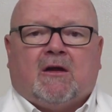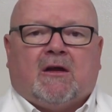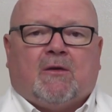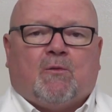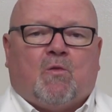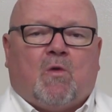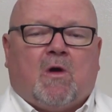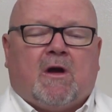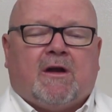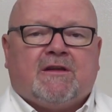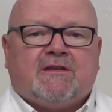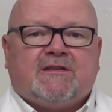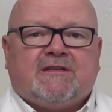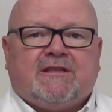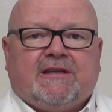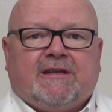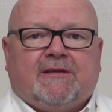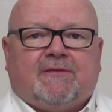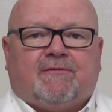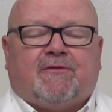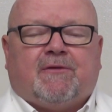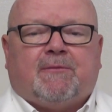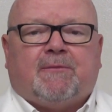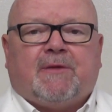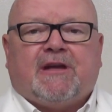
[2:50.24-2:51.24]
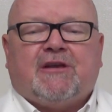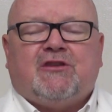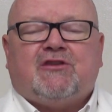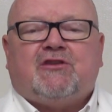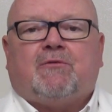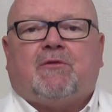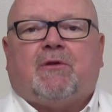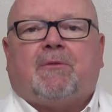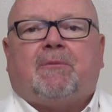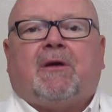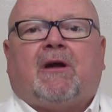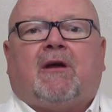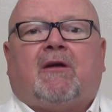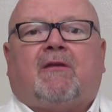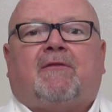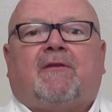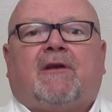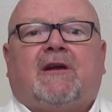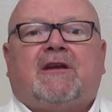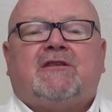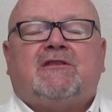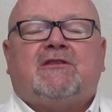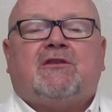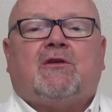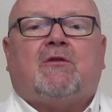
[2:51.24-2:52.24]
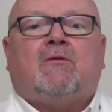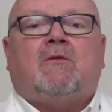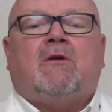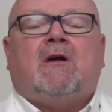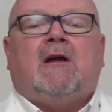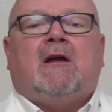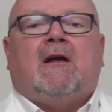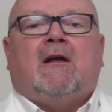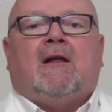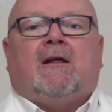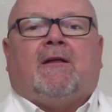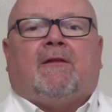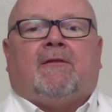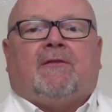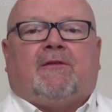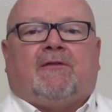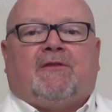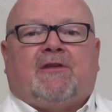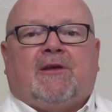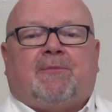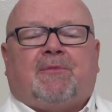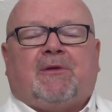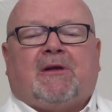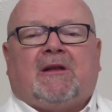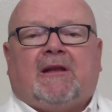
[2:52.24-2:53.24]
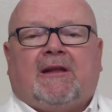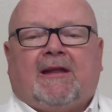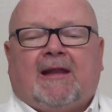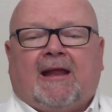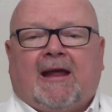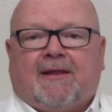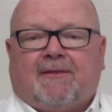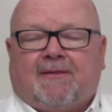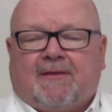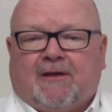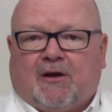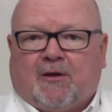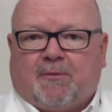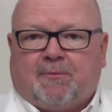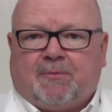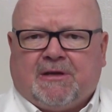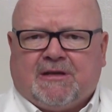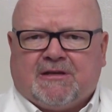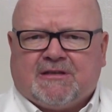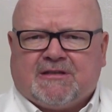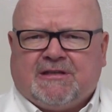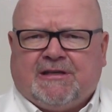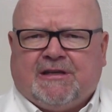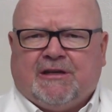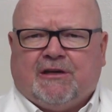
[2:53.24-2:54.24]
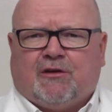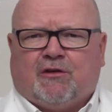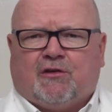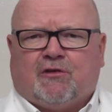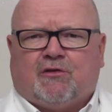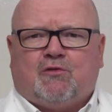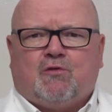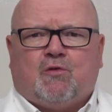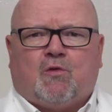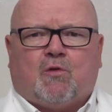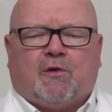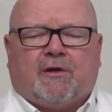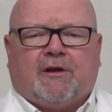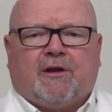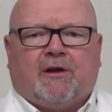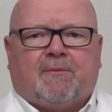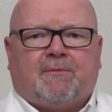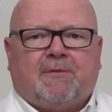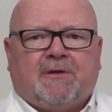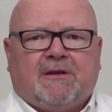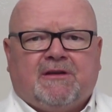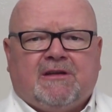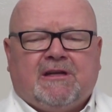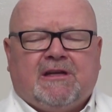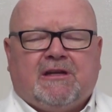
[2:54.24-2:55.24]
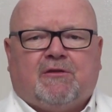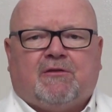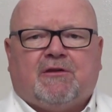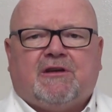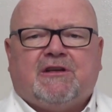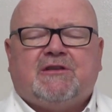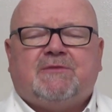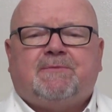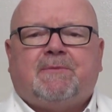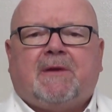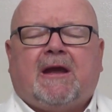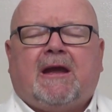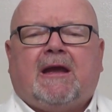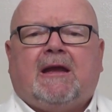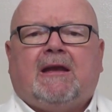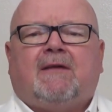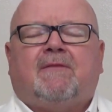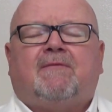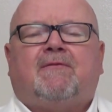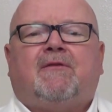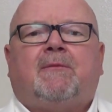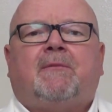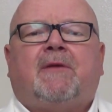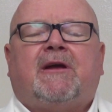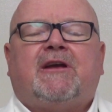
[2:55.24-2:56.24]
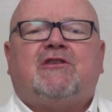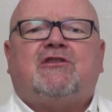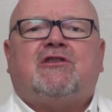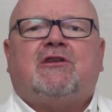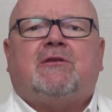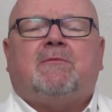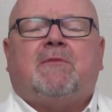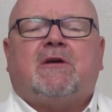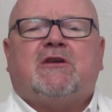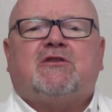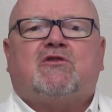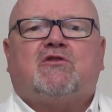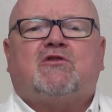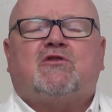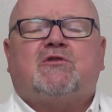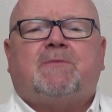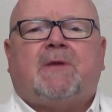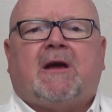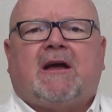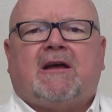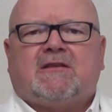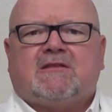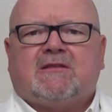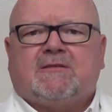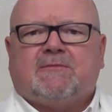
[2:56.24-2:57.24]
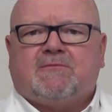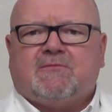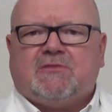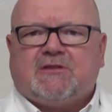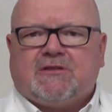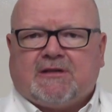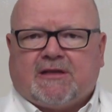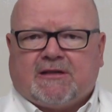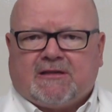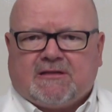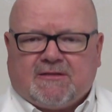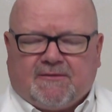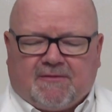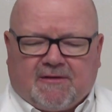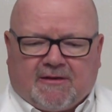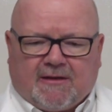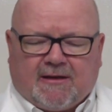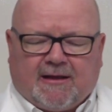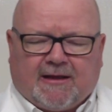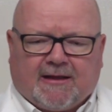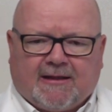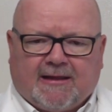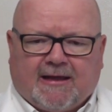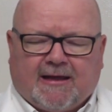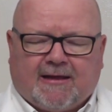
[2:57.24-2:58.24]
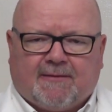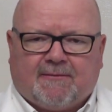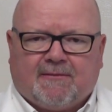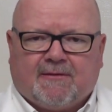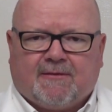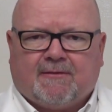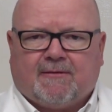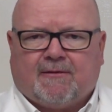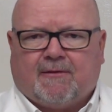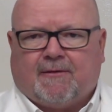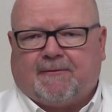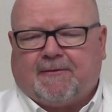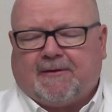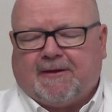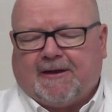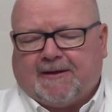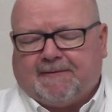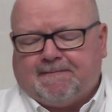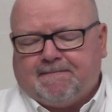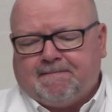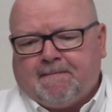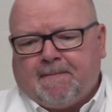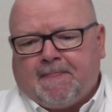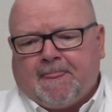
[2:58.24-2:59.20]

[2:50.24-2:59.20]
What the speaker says: One is the inflammation repair phase. So typically that therapy is geared toward helping decrease pain, inflammation, muscle spasms, things like that. Okay.